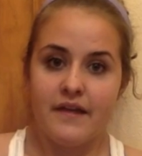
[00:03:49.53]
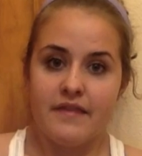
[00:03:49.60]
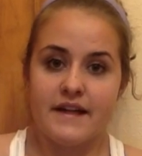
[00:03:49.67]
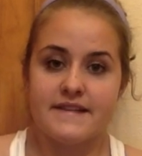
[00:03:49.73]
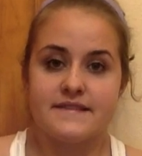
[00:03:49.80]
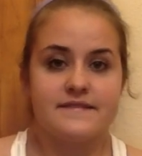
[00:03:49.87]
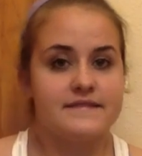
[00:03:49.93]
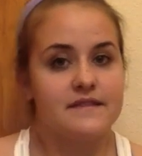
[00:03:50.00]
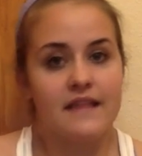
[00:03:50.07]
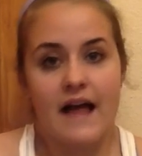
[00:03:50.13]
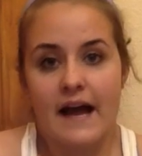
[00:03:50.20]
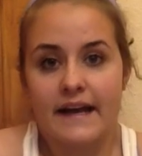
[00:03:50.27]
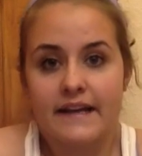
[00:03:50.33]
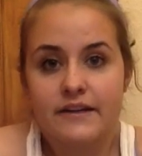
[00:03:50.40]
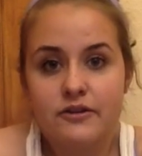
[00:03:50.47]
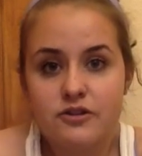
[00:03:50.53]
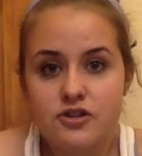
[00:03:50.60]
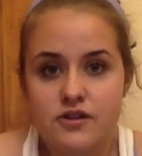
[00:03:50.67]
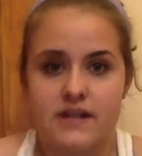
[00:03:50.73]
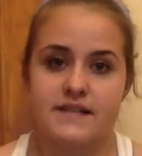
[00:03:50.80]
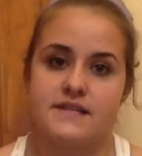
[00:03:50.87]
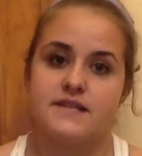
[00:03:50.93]
that's lacking
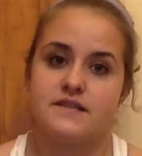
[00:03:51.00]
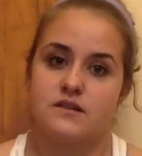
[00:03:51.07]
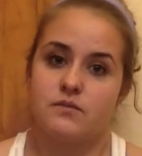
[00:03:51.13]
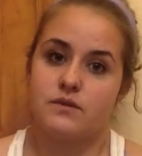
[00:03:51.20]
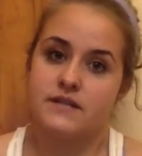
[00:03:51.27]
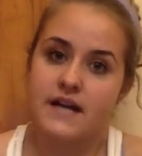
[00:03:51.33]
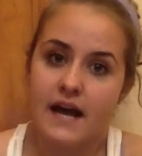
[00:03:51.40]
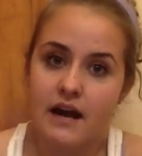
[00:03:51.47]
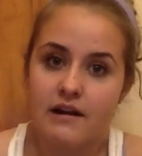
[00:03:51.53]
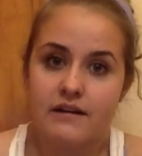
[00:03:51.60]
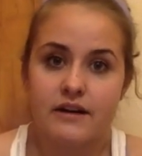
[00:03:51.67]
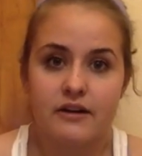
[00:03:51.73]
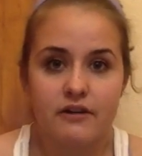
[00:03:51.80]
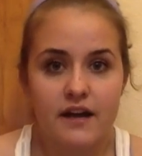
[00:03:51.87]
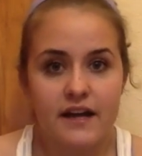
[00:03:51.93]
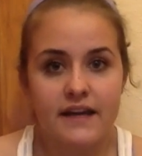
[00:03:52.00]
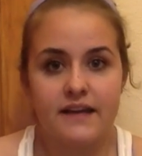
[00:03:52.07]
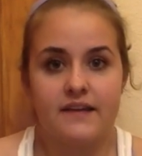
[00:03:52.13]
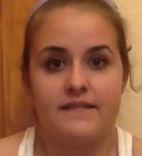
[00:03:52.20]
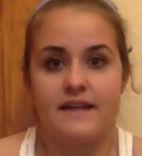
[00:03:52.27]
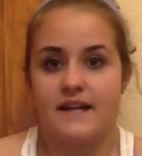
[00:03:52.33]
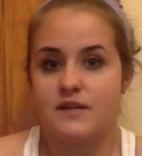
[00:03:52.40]
nutrients. And so we're tired and
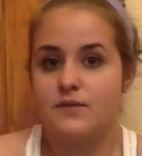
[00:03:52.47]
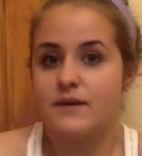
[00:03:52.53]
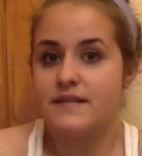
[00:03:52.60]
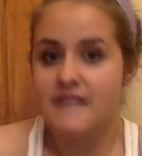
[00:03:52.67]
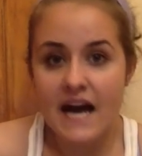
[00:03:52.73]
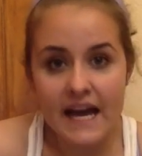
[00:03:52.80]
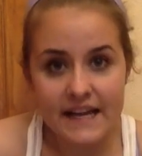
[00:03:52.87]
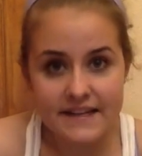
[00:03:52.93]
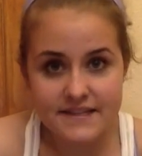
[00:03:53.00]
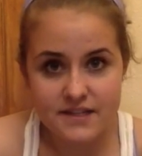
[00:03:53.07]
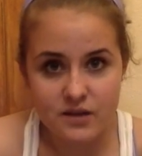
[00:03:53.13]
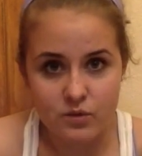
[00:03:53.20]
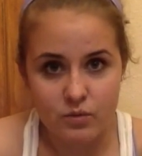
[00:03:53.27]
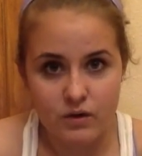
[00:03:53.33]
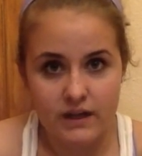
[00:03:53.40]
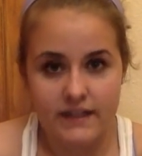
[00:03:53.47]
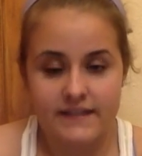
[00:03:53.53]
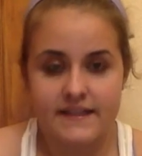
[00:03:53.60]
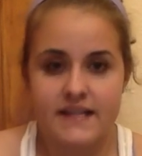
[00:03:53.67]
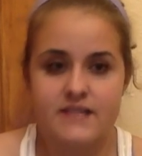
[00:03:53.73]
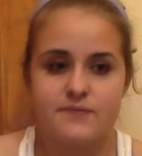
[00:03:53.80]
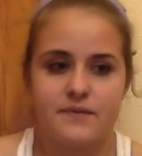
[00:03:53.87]
cranky, and that's why diets don't work.
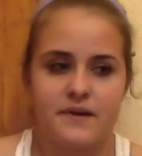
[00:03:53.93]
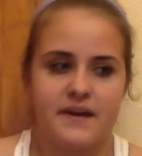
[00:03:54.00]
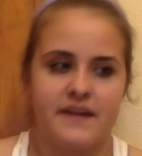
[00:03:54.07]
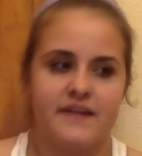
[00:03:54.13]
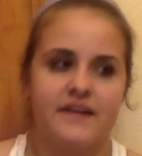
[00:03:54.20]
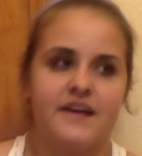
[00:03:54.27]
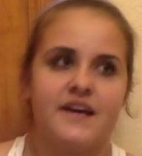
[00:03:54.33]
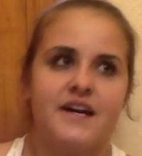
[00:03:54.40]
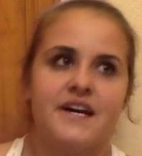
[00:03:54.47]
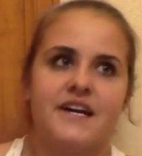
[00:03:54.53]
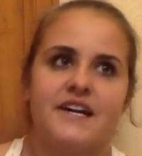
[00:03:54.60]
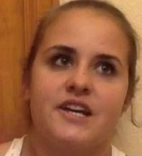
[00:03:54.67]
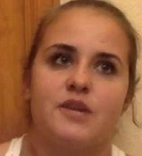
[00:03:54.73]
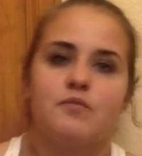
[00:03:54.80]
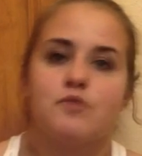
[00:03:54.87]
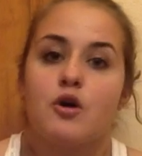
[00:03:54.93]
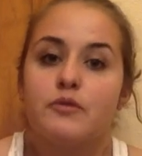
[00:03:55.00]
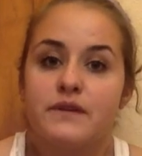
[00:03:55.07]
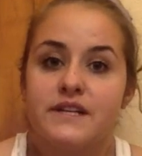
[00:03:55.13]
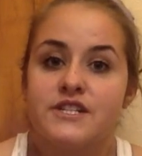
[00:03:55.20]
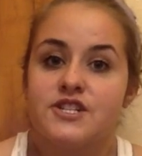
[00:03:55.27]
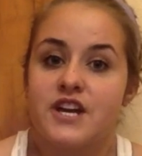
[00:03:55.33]
And that's why,
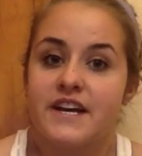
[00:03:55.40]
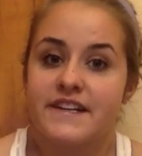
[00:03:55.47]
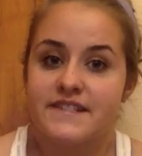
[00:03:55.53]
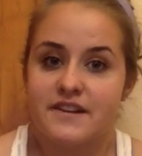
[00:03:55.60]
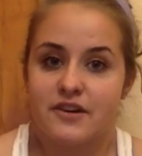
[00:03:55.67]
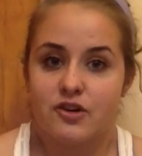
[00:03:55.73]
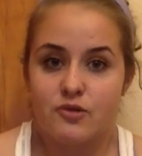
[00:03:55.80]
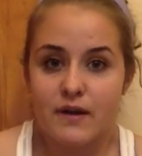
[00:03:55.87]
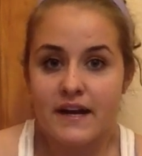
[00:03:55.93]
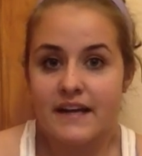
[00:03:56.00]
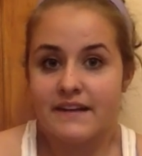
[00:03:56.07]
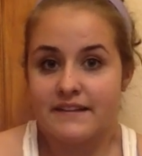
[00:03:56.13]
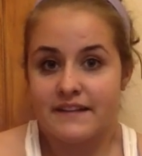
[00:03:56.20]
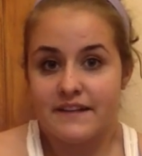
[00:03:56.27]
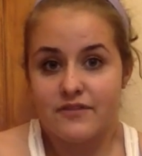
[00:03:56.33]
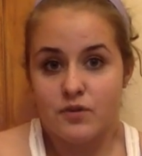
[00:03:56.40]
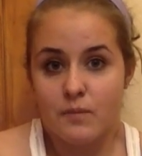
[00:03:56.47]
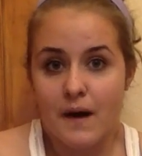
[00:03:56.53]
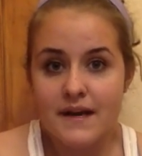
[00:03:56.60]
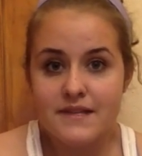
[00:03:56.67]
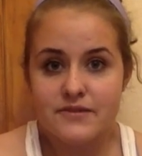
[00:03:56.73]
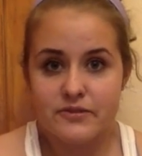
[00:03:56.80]
protein shakes are great and give you
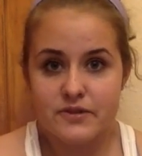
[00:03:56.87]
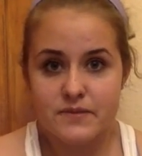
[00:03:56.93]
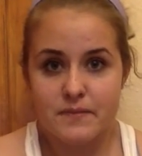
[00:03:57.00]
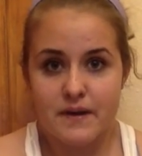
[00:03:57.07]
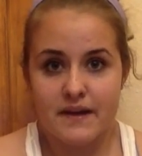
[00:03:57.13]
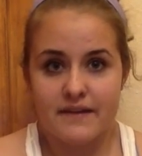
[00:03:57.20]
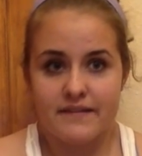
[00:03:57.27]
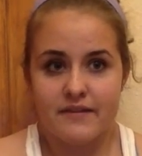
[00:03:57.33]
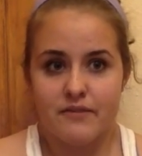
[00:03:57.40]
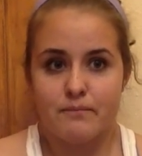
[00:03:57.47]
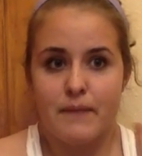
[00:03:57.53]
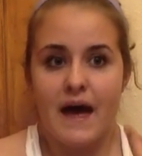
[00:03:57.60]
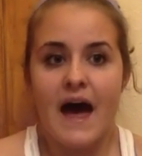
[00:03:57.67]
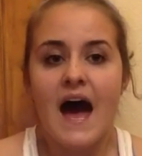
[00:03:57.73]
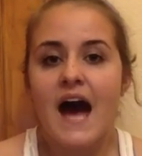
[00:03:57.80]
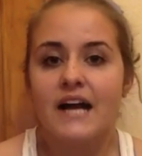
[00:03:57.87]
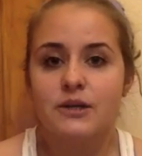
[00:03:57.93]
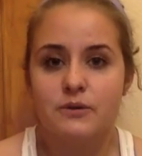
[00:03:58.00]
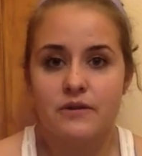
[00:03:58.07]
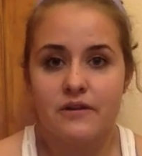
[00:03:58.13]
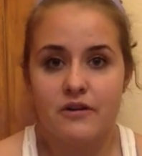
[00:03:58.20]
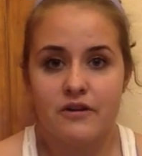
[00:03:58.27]
muscles, but they're
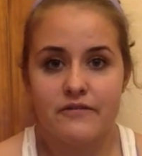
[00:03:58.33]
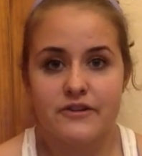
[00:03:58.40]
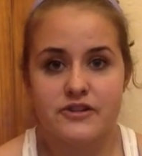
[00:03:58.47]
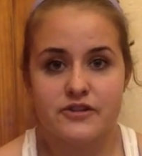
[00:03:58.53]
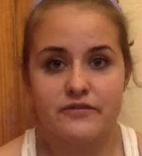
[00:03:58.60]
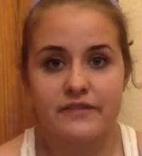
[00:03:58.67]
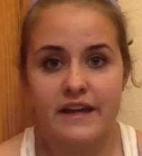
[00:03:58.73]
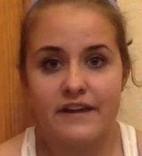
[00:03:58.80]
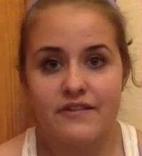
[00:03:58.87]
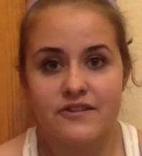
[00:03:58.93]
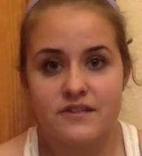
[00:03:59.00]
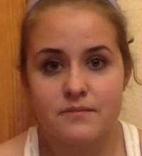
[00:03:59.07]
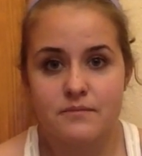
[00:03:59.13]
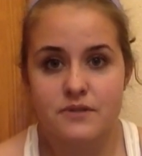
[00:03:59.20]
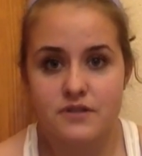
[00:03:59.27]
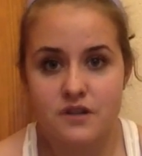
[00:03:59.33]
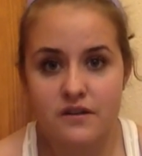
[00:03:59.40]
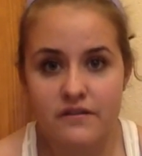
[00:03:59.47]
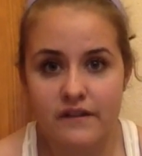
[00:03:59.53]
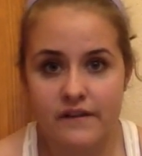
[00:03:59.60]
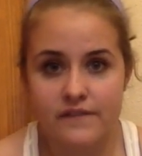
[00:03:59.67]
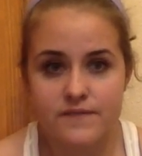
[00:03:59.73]
packed with artificial flavors and
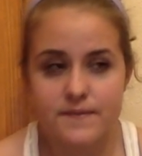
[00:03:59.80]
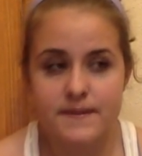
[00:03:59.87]
preservatives